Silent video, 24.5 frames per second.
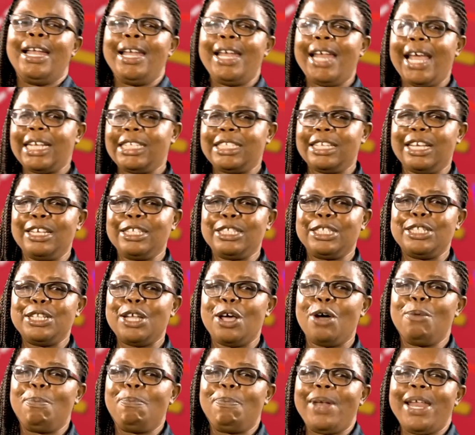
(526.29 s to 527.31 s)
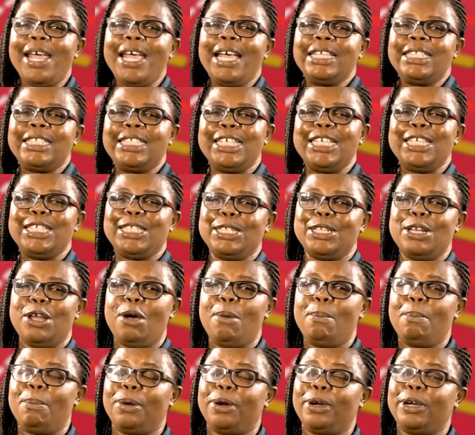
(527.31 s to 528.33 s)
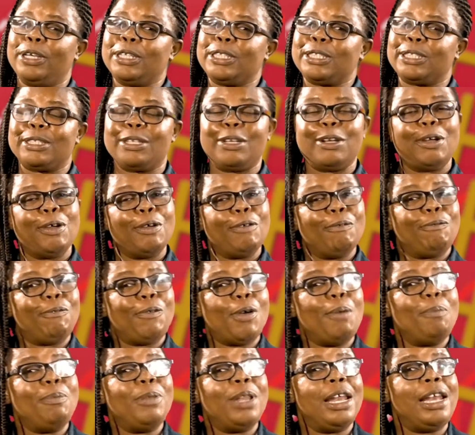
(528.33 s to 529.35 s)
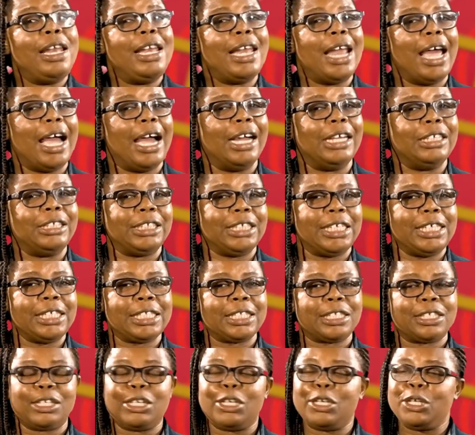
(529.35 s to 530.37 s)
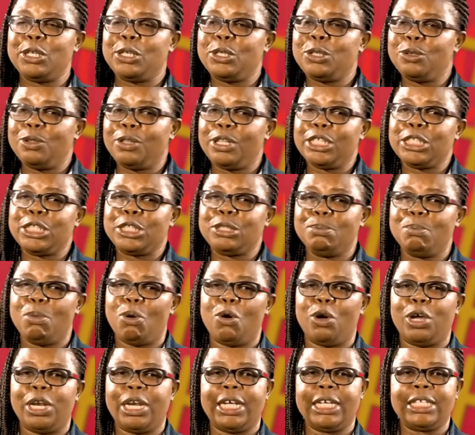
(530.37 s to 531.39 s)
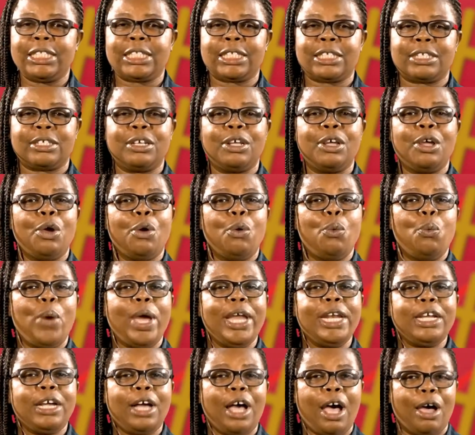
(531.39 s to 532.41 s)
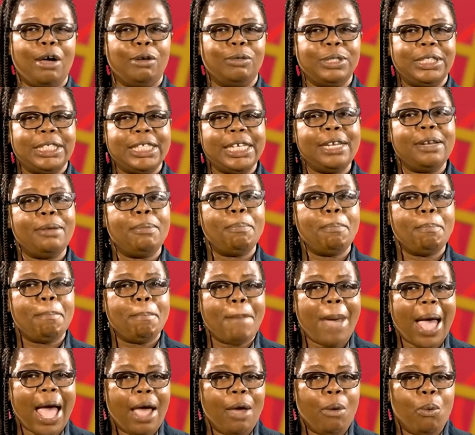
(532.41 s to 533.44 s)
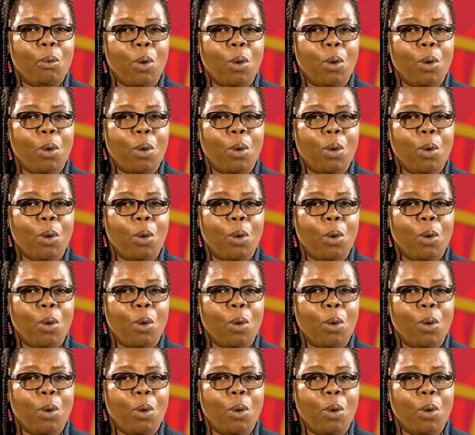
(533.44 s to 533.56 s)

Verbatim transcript: Let us now place these numbers from the largest to the smallest when counting by